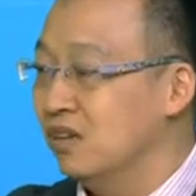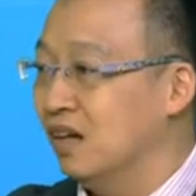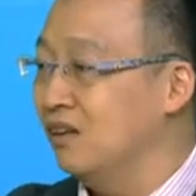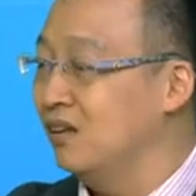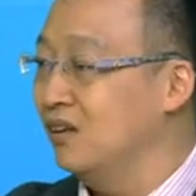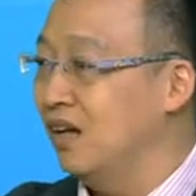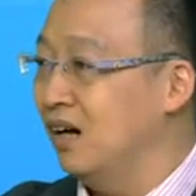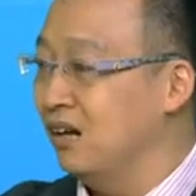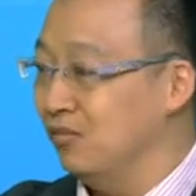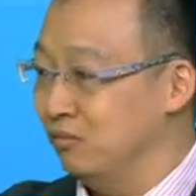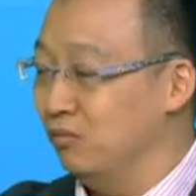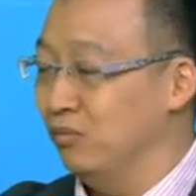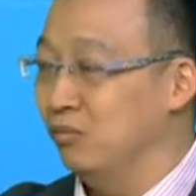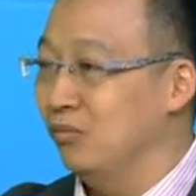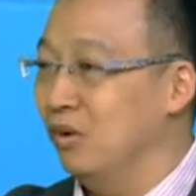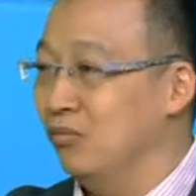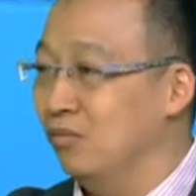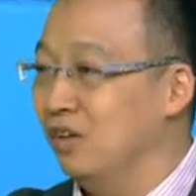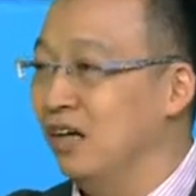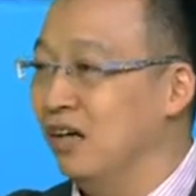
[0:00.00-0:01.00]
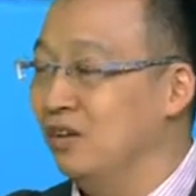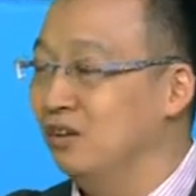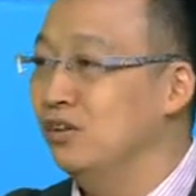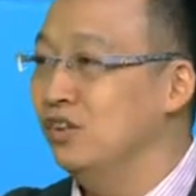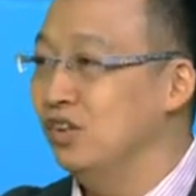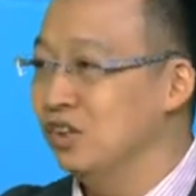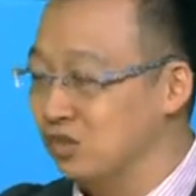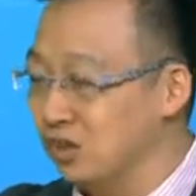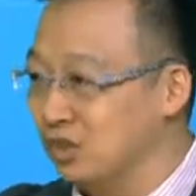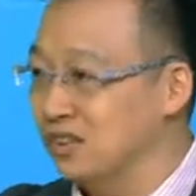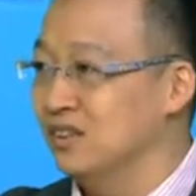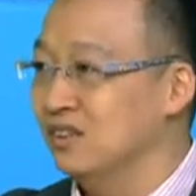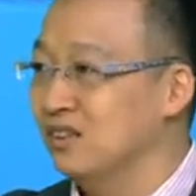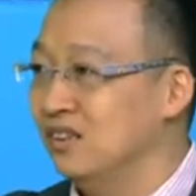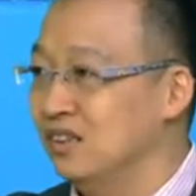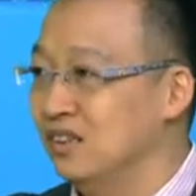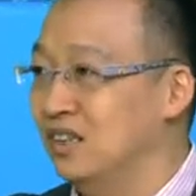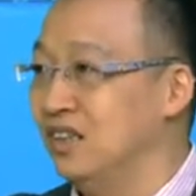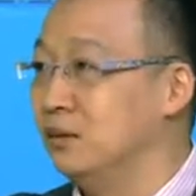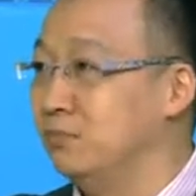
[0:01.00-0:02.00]
And then what we can do is just
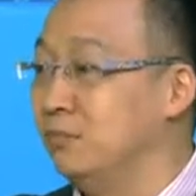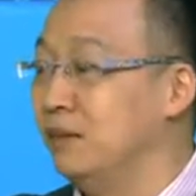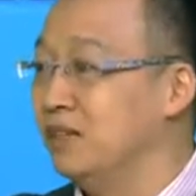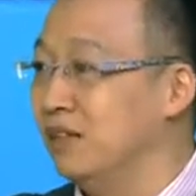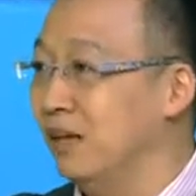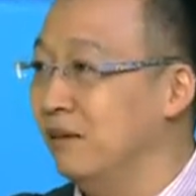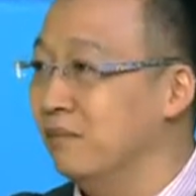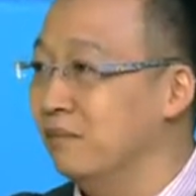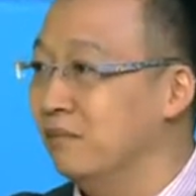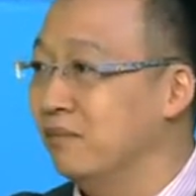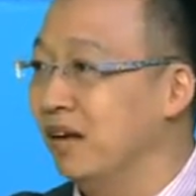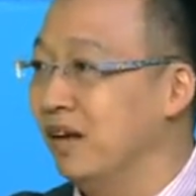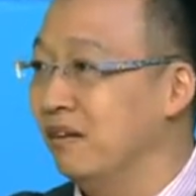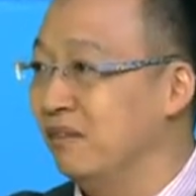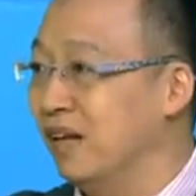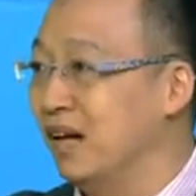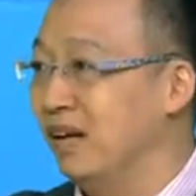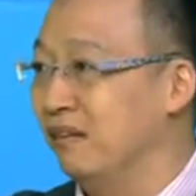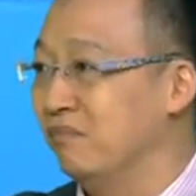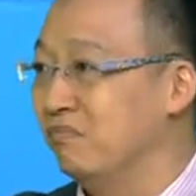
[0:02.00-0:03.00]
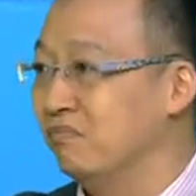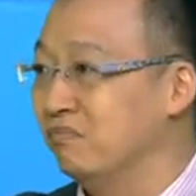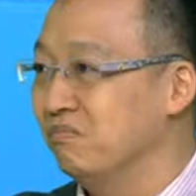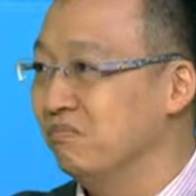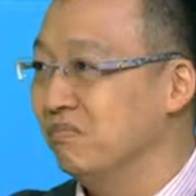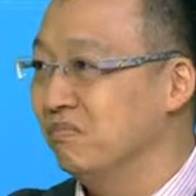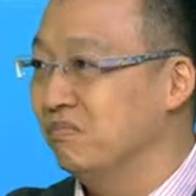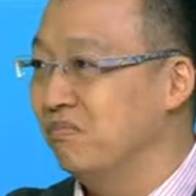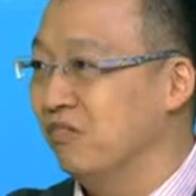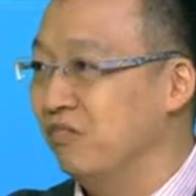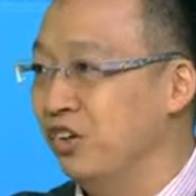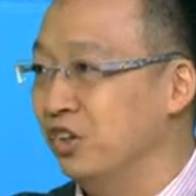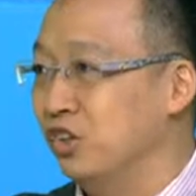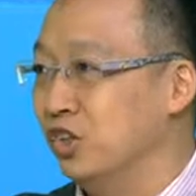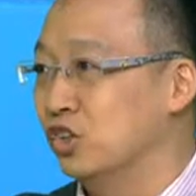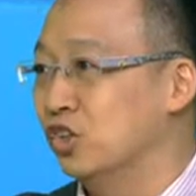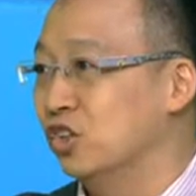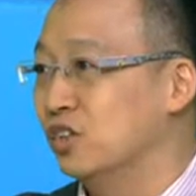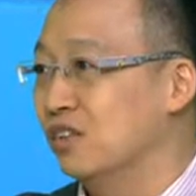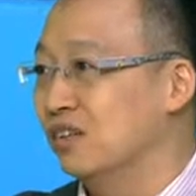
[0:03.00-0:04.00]
dismiss him, and then
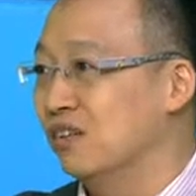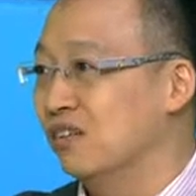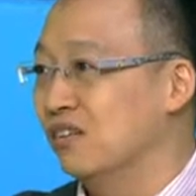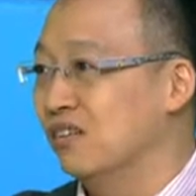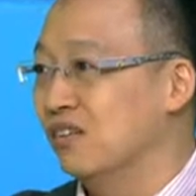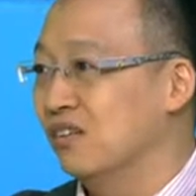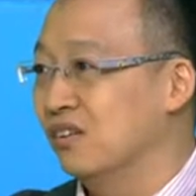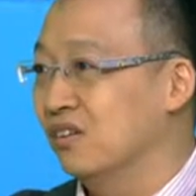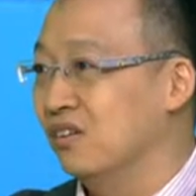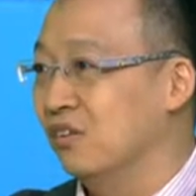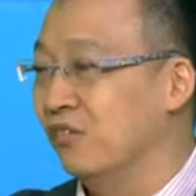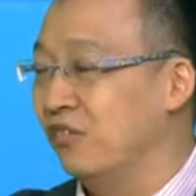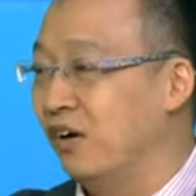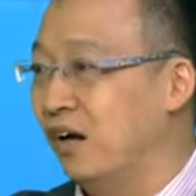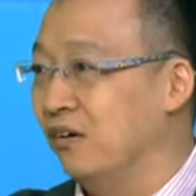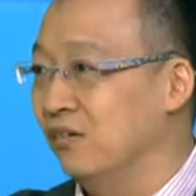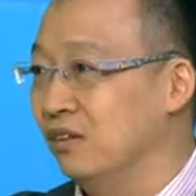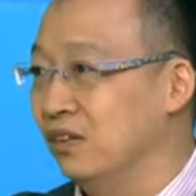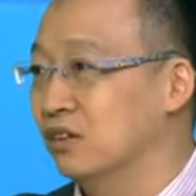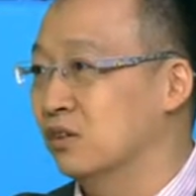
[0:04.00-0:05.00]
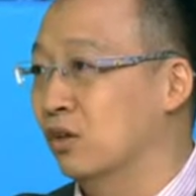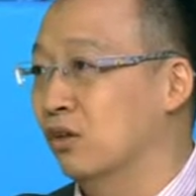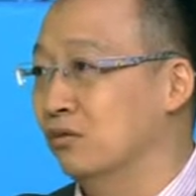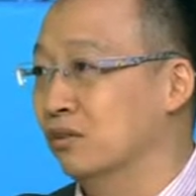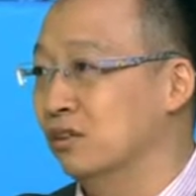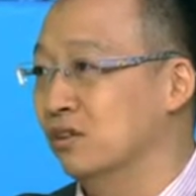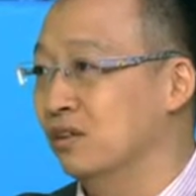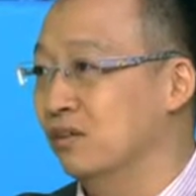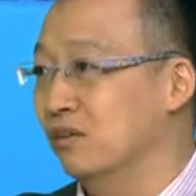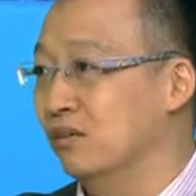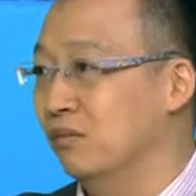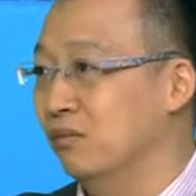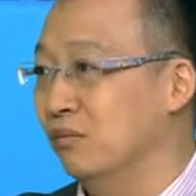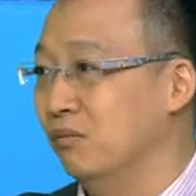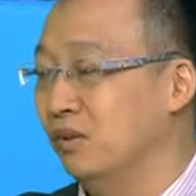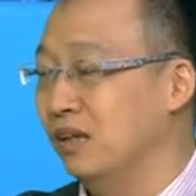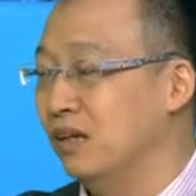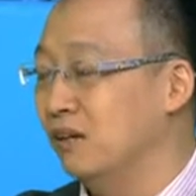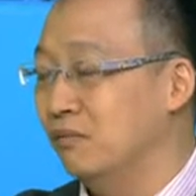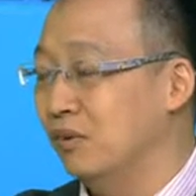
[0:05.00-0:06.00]
finished. The file is closed.
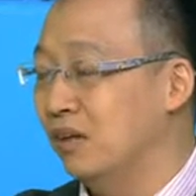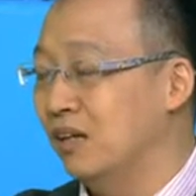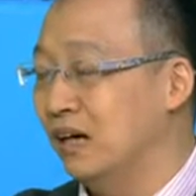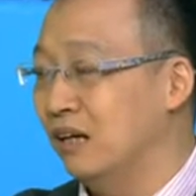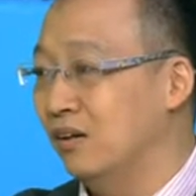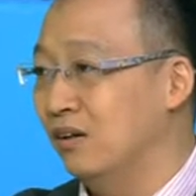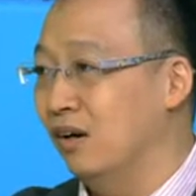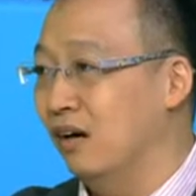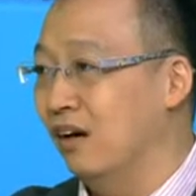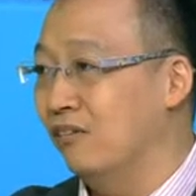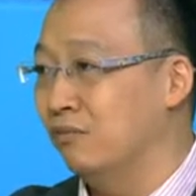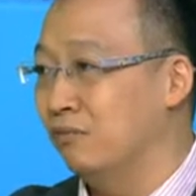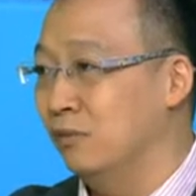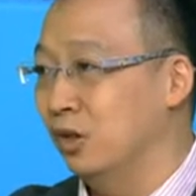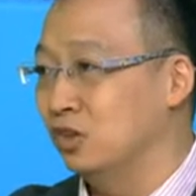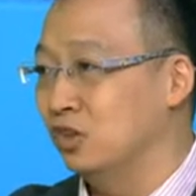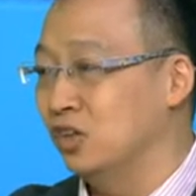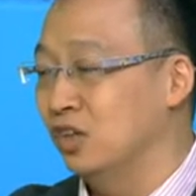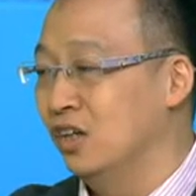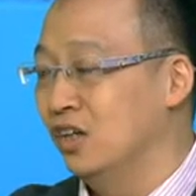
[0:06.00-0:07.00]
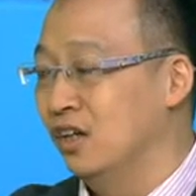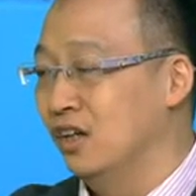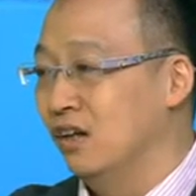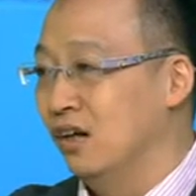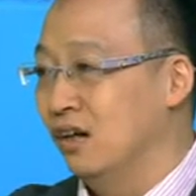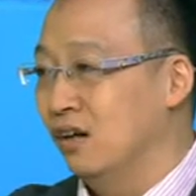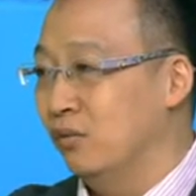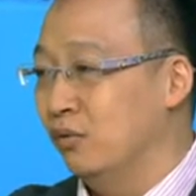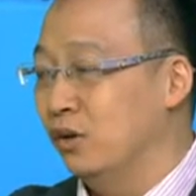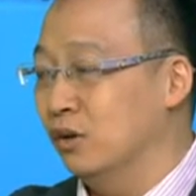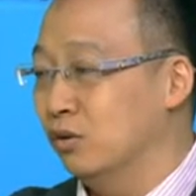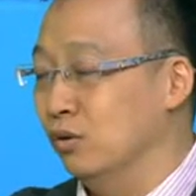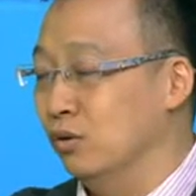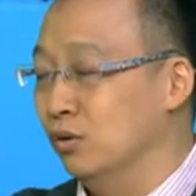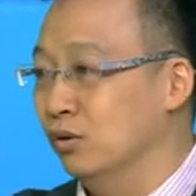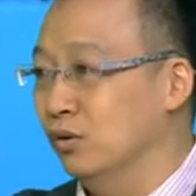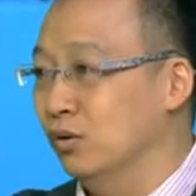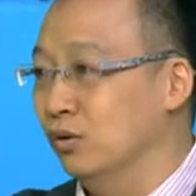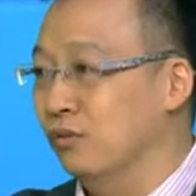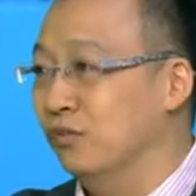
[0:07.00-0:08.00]
We cannot have much work to
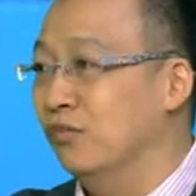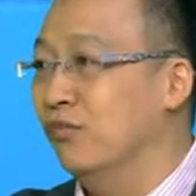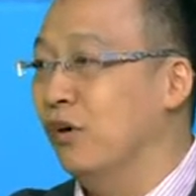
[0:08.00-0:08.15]
do